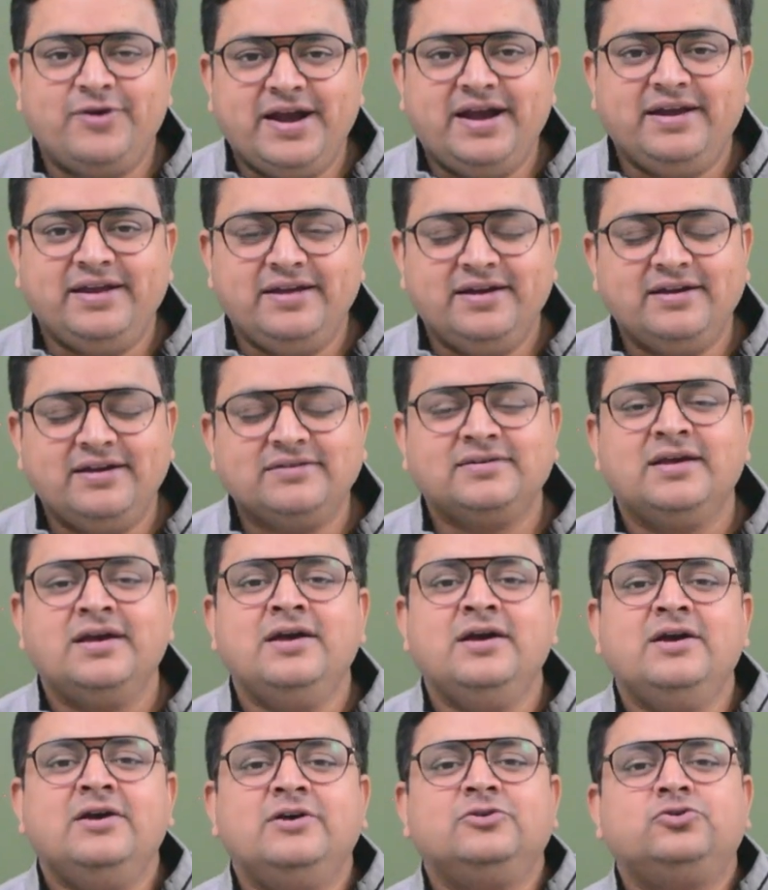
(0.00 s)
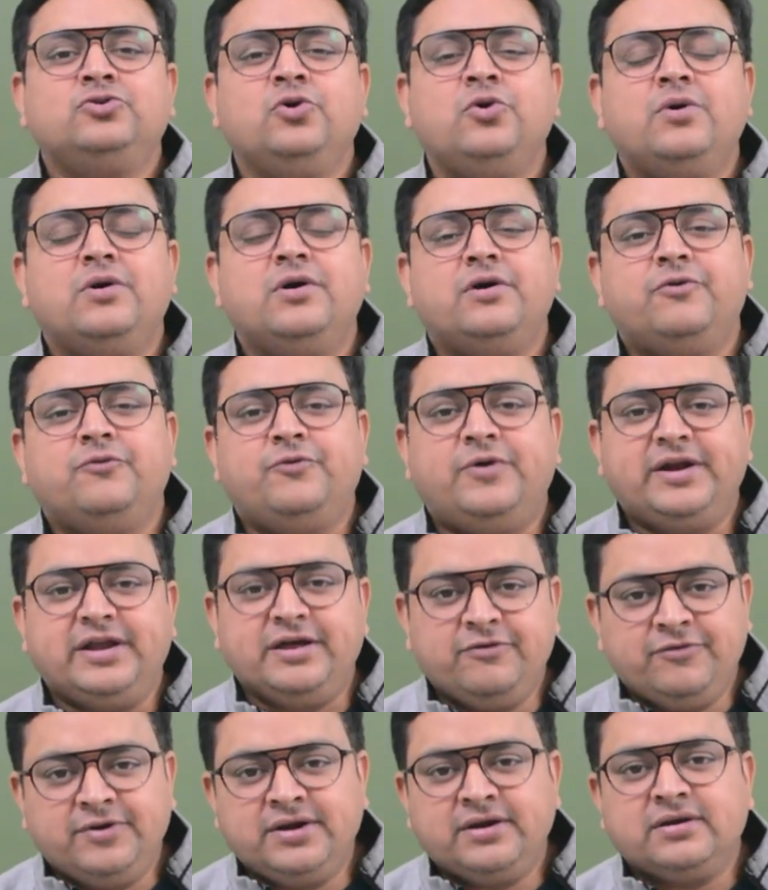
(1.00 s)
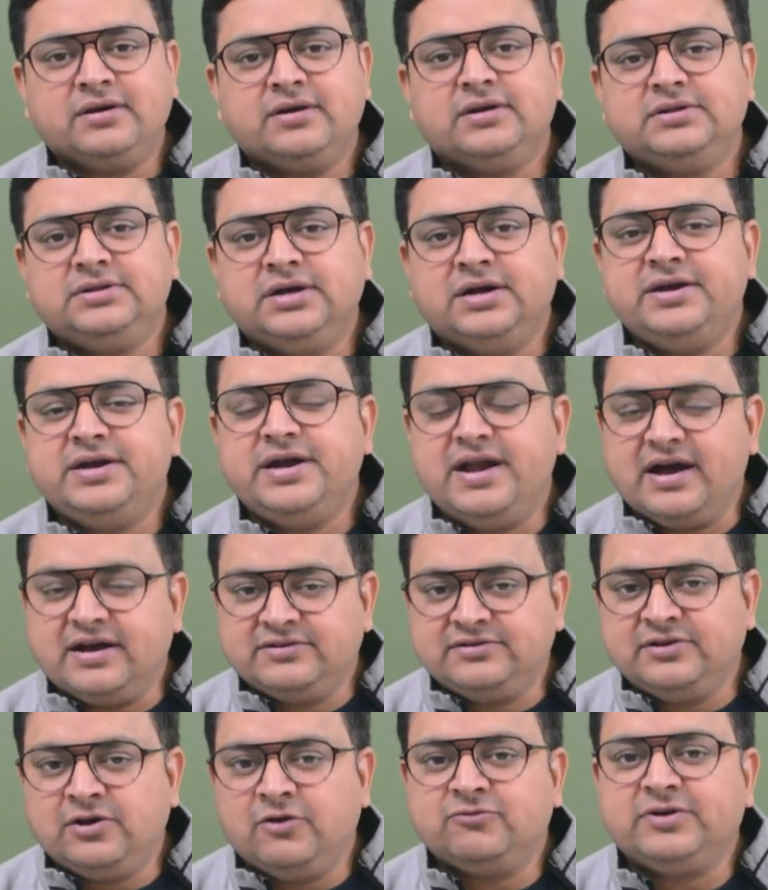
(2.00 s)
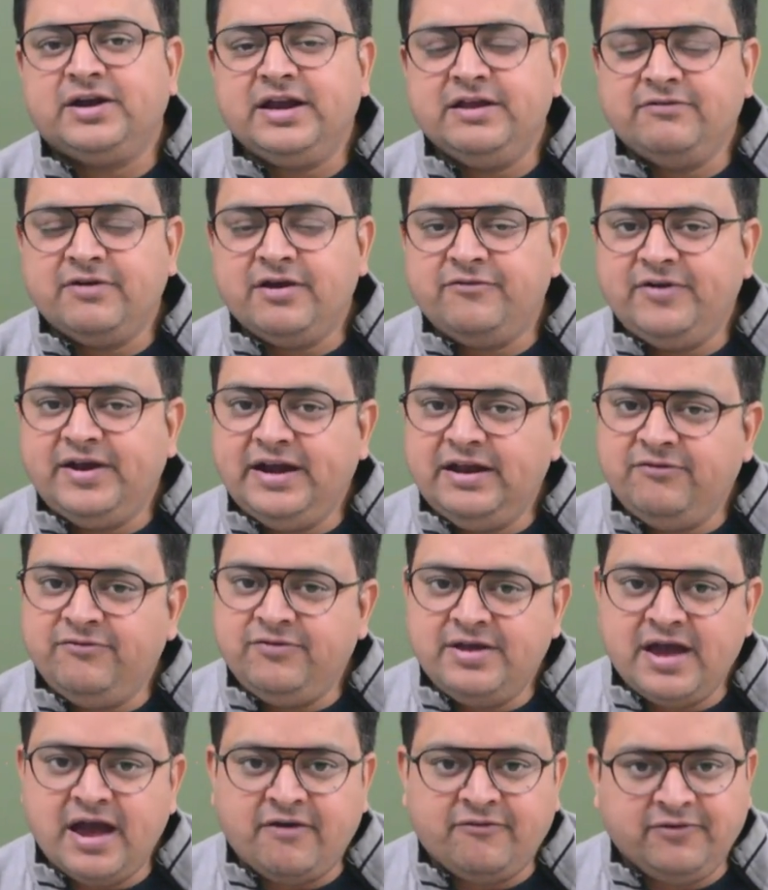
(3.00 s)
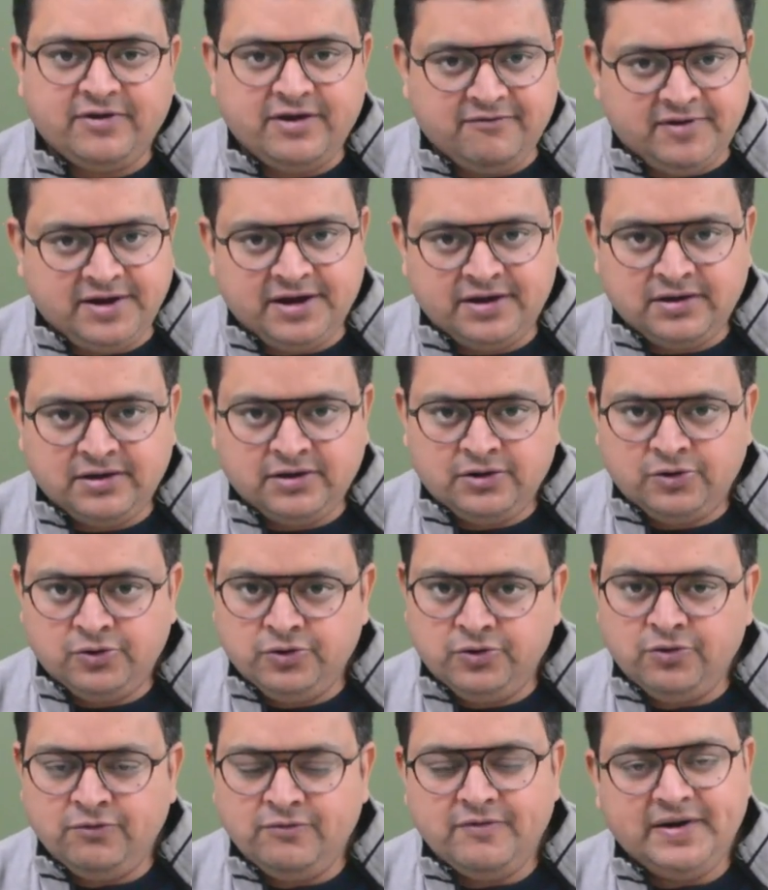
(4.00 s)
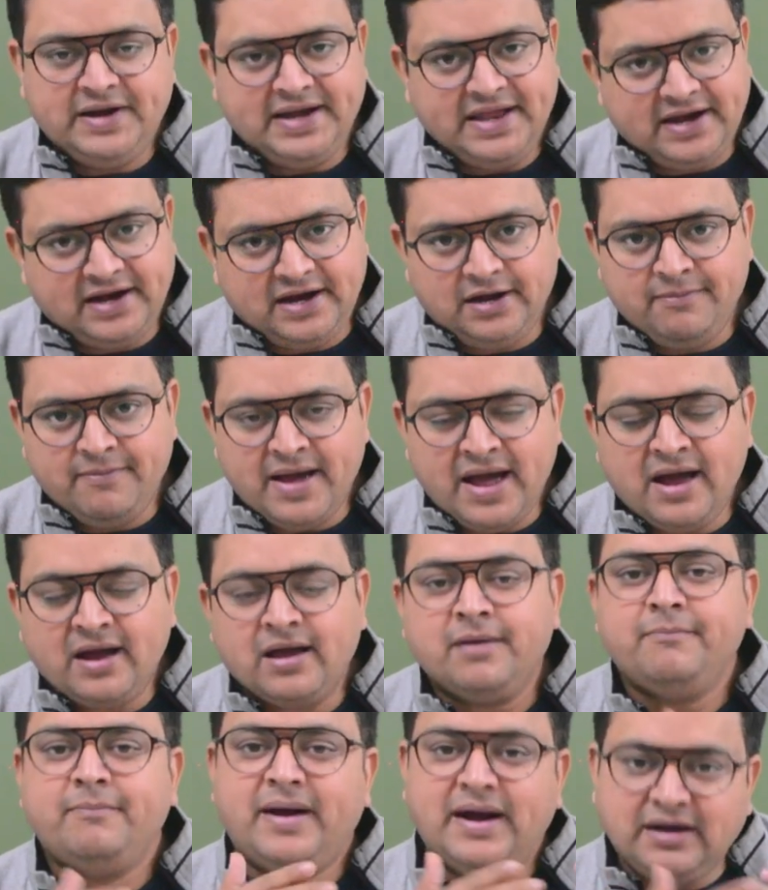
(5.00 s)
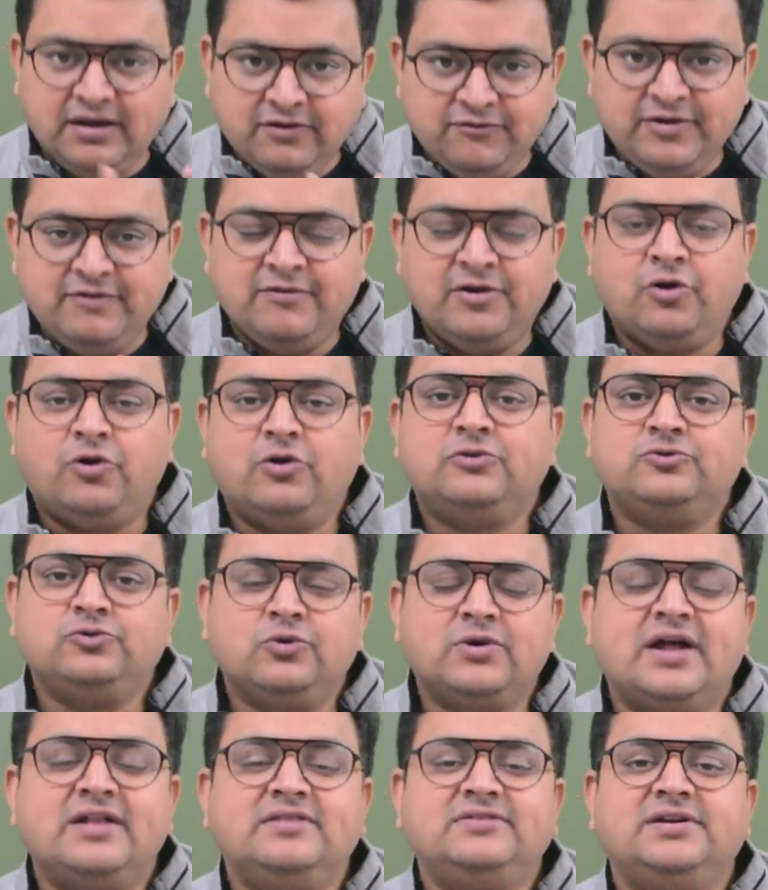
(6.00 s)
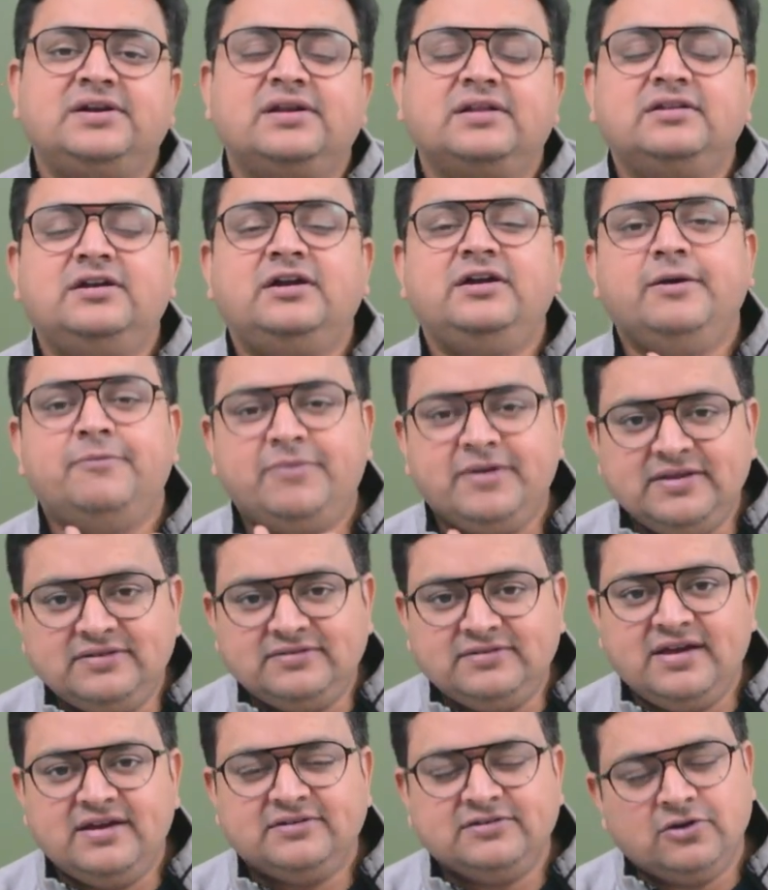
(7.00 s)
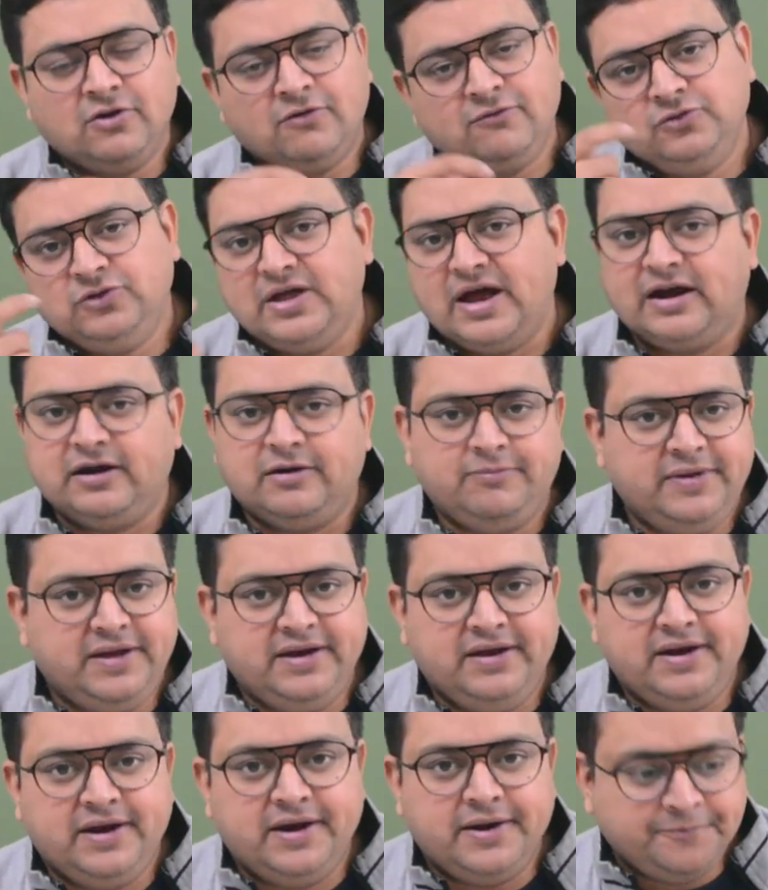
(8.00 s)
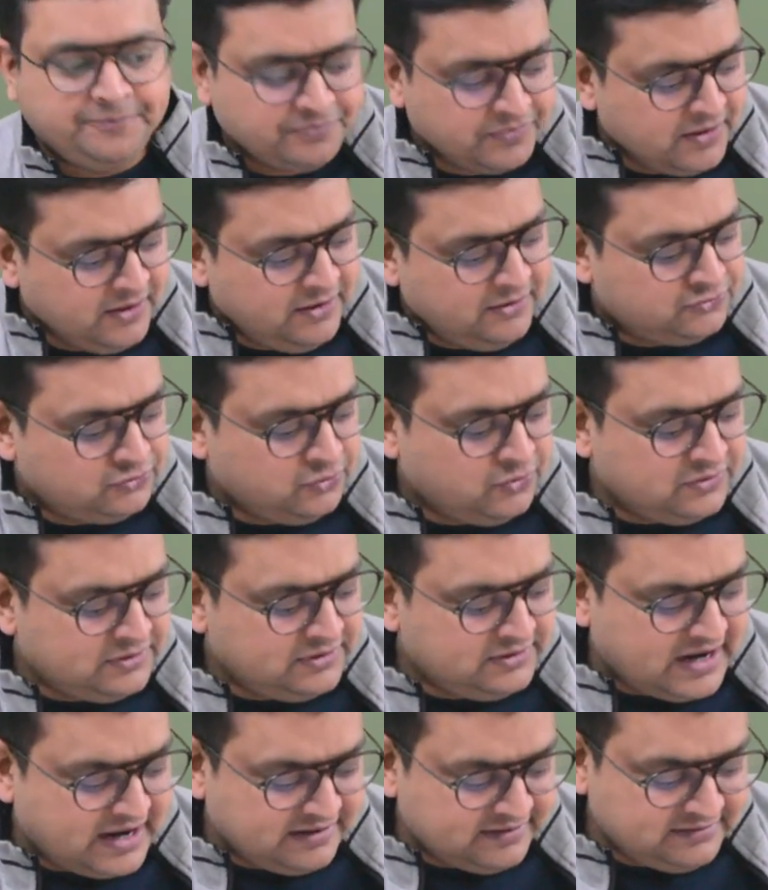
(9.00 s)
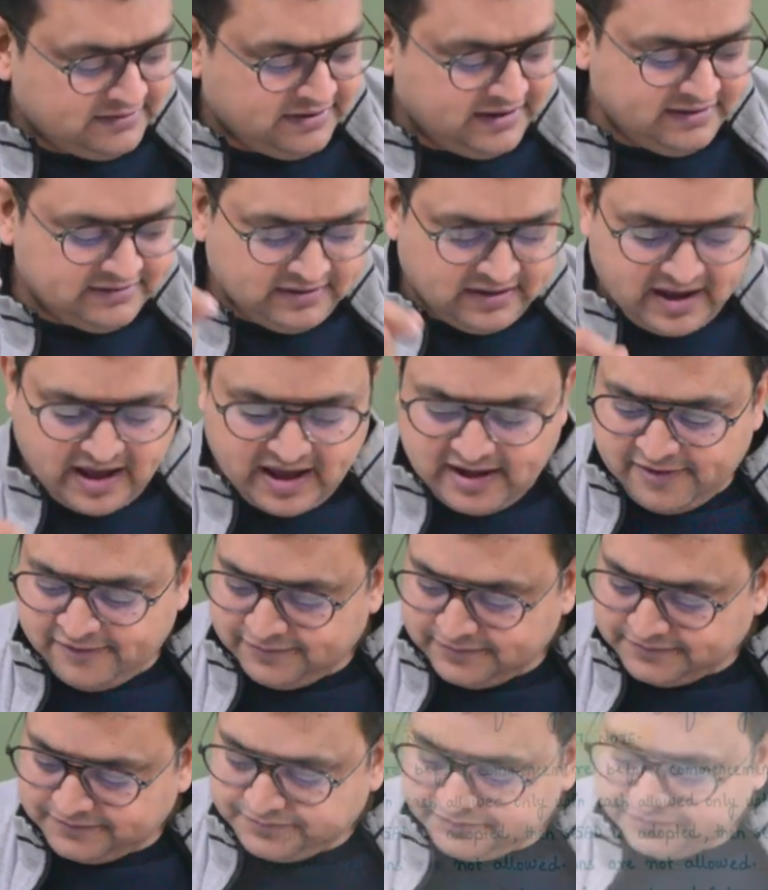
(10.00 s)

8 years? So whatever the deduction of 35AD we have given it to you, we will take it back, but we will also consider the depreciation of that period. So that is the reason I have